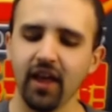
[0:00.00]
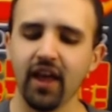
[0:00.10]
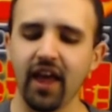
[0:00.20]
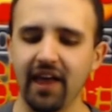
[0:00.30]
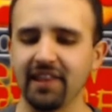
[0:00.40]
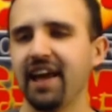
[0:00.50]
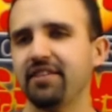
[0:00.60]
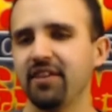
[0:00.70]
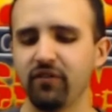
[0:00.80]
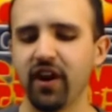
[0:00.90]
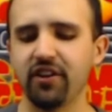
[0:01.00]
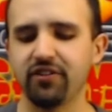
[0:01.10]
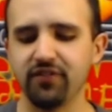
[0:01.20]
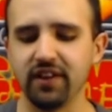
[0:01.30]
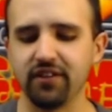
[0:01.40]
And lastly, we've got his
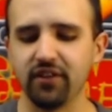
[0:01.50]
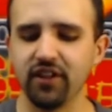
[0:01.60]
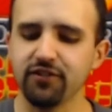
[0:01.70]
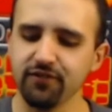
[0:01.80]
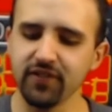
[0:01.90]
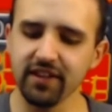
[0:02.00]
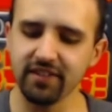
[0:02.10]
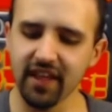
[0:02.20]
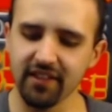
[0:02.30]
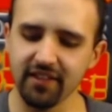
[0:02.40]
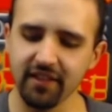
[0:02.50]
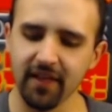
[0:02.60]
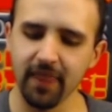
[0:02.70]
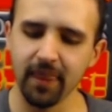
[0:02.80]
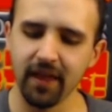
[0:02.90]
feat. So his feat says,
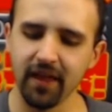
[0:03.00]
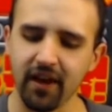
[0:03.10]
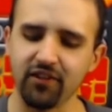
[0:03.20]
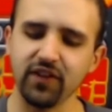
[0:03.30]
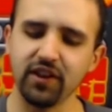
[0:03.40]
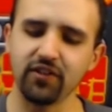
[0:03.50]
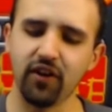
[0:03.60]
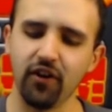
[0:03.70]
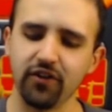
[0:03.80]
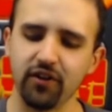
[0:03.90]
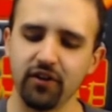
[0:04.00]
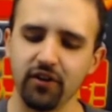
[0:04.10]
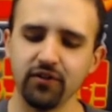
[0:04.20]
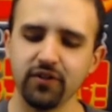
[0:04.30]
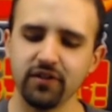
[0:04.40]
his feat is called
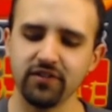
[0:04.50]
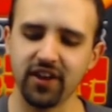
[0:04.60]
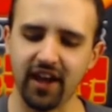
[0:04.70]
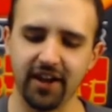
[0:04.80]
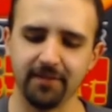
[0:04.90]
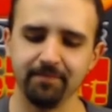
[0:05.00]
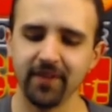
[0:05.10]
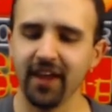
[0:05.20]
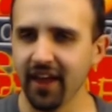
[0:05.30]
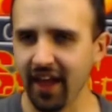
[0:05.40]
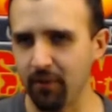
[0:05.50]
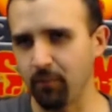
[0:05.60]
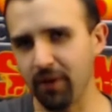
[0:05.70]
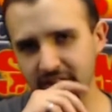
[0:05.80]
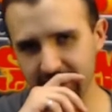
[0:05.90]
Earthen Tide, and
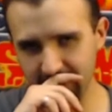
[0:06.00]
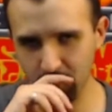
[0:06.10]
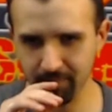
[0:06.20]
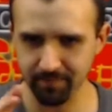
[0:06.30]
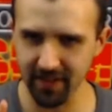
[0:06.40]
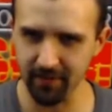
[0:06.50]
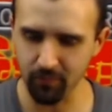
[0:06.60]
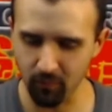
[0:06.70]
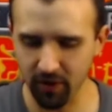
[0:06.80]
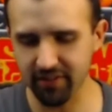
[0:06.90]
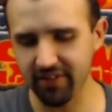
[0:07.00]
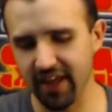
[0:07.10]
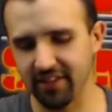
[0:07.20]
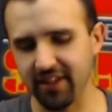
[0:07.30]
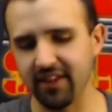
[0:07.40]
basically what it
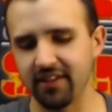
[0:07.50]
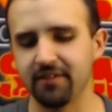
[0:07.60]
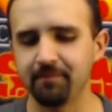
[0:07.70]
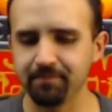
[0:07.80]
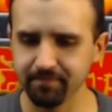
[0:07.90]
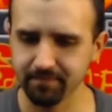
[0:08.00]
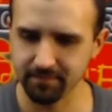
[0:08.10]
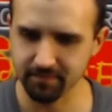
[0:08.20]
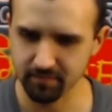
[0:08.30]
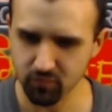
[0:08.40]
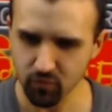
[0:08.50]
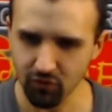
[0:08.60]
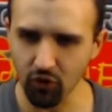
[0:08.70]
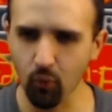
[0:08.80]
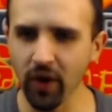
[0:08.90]
says is
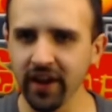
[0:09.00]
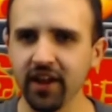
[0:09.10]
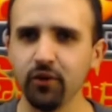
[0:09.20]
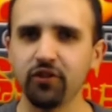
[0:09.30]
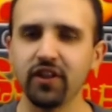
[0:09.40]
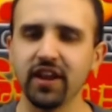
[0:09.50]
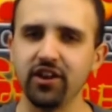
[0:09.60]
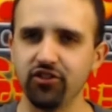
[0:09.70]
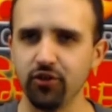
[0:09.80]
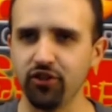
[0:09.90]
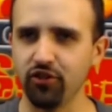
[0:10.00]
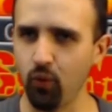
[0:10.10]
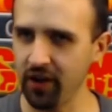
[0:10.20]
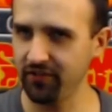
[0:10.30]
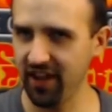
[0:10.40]
when he uses it, he chooses
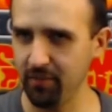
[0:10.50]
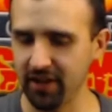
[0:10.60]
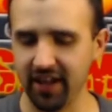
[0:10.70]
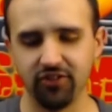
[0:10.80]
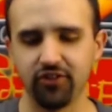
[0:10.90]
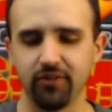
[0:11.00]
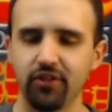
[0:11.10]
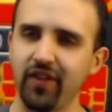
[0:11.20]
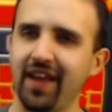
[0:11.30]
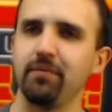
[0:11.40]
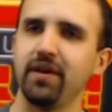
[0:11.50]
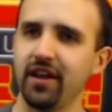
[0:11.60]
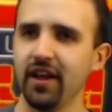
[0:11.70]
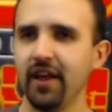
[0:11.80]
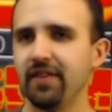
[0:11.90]
one table edge. So that can be
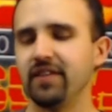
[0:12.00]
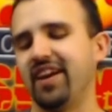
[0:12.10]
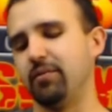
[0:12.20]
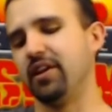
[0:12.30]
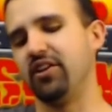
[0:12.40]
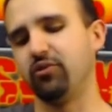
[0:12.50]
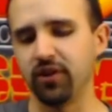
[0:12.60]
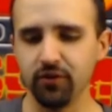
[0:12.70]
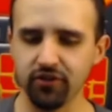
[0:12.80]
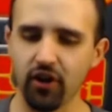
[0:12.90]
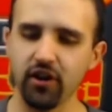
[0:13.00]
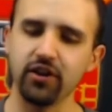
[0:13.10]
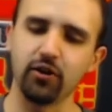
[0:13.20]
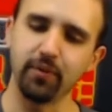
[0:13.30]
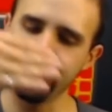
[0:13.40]
the table edge where you started,
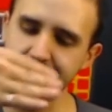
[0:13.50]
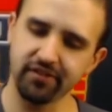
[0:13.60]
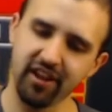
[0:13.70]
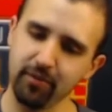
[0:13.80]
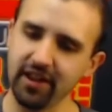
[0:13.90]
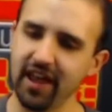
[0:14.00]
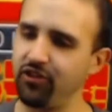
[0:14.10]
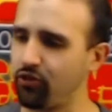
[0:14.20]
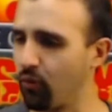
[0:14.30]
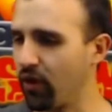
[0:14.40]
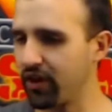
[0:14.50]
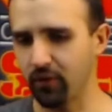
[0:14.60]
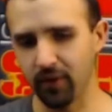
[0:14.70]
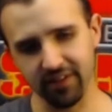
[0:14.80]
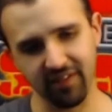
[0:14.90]
your opponent's table edge, or one of the
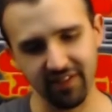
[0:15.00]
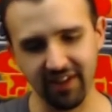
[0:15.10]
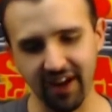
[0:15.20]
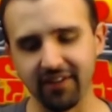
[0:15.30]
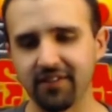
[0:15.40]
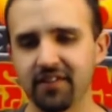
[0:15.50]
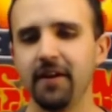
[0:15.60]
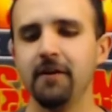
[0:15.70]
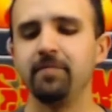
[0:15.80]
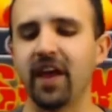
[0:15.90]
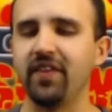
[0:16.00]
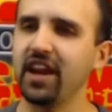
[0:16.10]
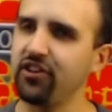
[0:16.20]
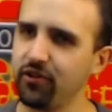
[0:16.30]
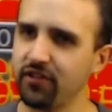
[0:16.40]
ones on the sides. And then he
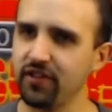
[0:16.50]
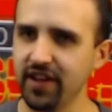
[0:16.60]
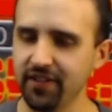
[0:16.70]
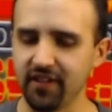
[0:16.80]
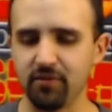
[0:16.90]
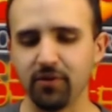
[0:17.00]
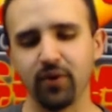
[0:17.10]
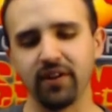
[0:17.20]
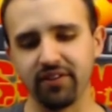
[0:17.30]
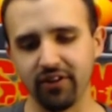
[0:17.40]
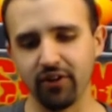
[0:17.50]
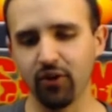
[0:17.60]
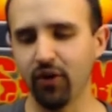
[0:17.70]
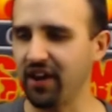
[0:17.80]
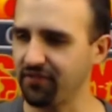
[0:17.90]
chooses a distance between 0
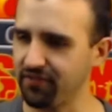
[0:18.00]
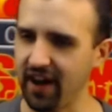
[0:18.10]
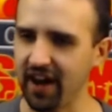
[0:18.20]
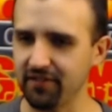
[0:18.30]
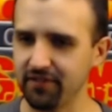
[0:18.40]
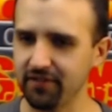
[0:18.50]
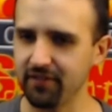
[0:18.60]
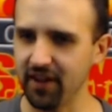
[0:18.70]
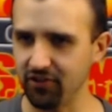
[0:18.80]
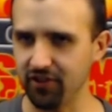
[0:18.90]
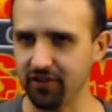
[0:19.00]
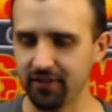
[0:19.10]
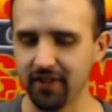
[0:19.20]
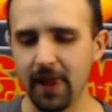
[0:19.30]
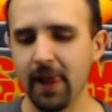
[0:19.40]
and 5 inches.
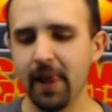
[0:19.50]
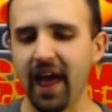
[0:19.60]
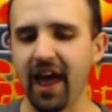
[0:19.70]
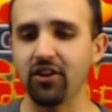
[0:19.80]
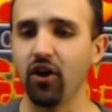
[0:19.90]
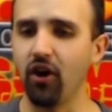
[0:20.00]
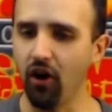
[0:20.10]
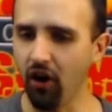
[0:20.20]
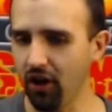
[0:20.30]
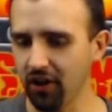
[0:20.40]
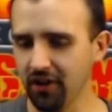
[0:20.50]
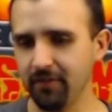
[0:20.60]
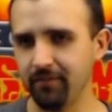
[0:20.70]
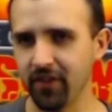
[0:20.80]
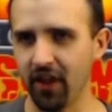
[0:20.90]
And all
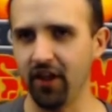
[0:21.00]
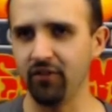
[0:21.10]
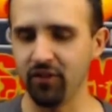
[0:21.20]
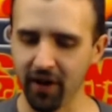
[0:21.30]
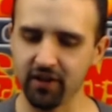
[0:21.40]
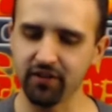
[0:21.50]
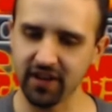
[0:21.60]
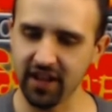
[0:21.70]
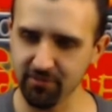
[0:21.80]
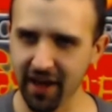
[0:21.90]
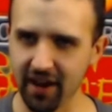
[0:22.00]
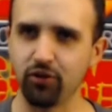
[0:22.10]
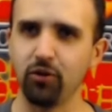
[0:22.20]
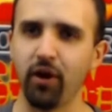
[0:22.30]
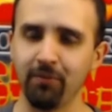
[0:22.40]
of the models in his battle
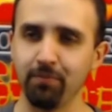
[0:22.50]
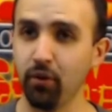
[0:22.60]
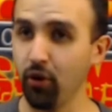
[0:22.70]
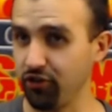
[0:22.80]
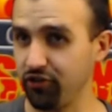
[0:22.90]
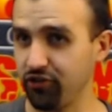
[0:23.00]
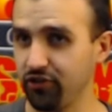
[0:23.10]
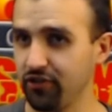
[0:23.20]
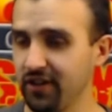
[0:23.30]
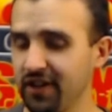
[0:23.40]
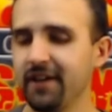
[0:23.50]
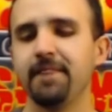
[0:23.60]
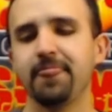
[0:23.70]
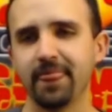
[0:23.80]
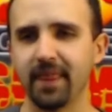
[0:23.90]
group are pushed.
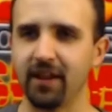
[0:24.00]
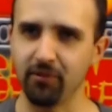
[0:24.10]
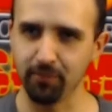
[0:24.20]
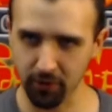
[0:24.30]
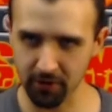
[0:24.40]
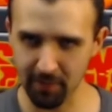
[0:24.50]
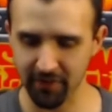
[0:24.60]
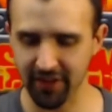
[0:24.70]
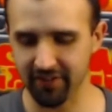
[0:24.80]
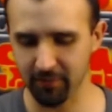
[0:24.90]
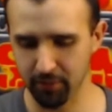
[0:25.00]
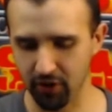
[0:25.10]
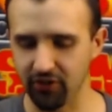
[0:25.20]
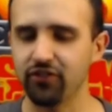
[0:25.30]
And it's important to remember that it's a push.